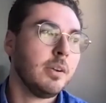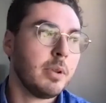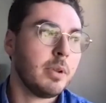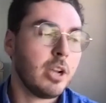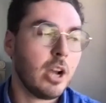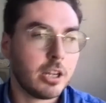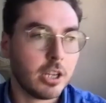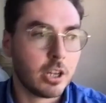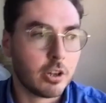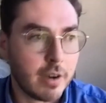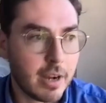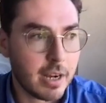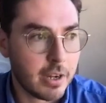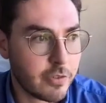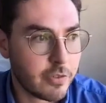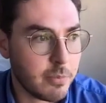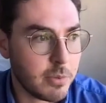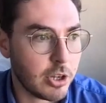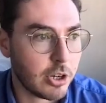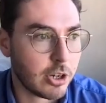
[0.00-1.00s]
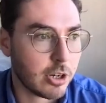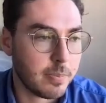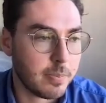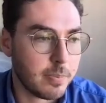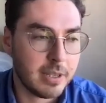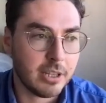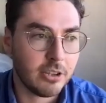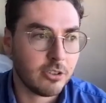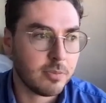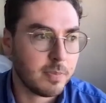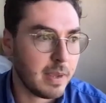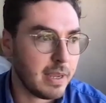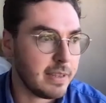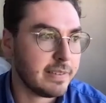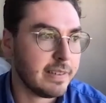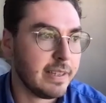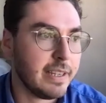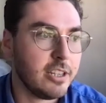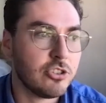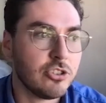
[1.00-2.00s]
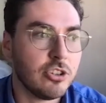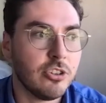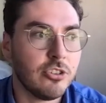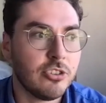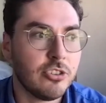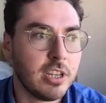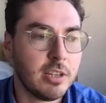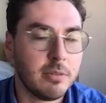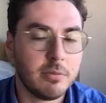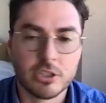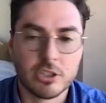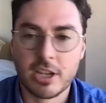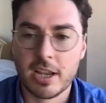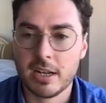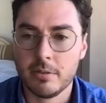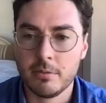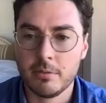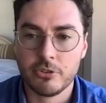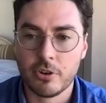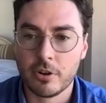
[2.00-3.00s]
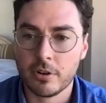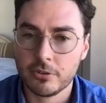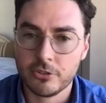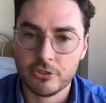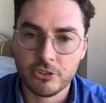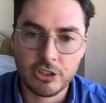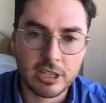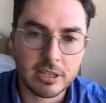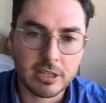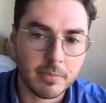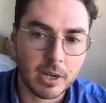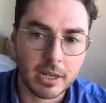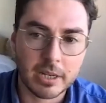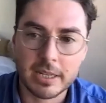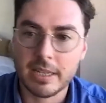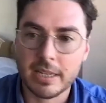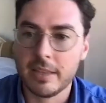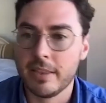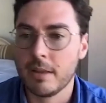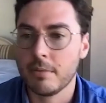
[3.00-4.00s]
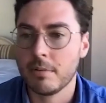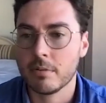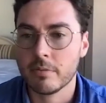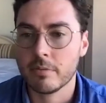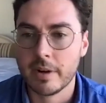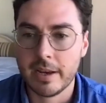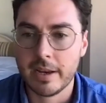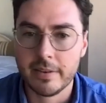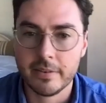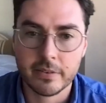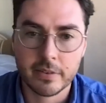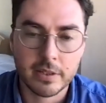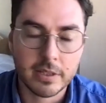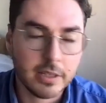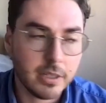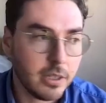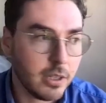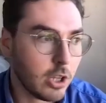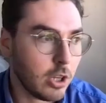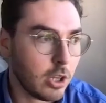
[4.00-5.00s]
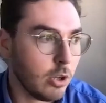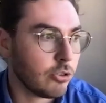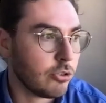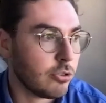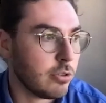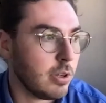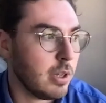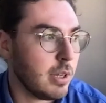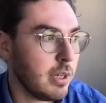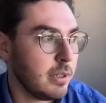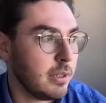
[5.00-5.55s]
We got a grant from the European Space Agency, which kind of was our seed money, and then we raised close to